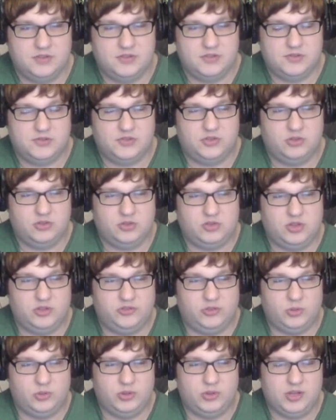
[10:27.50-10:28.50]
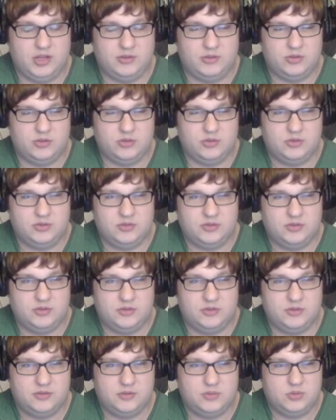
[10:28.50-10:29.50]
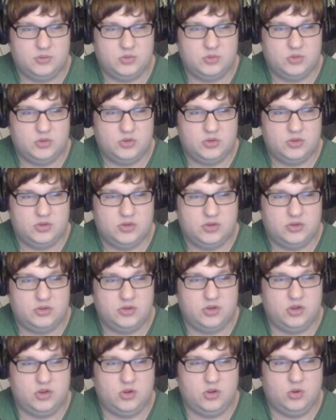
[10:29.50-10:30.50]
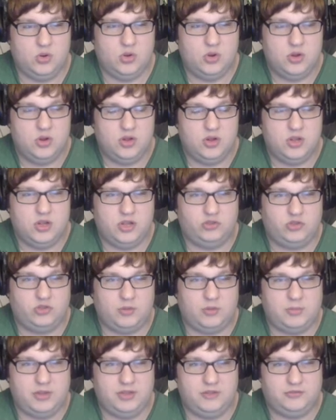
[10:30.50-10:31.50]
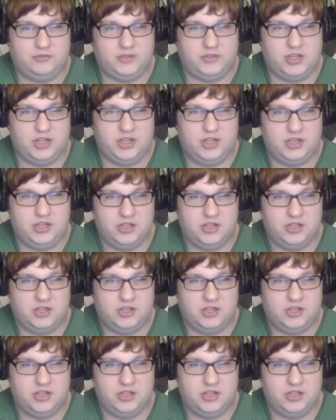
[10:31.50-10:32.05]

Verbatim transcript: So close to a level. No! I dropped my lift key!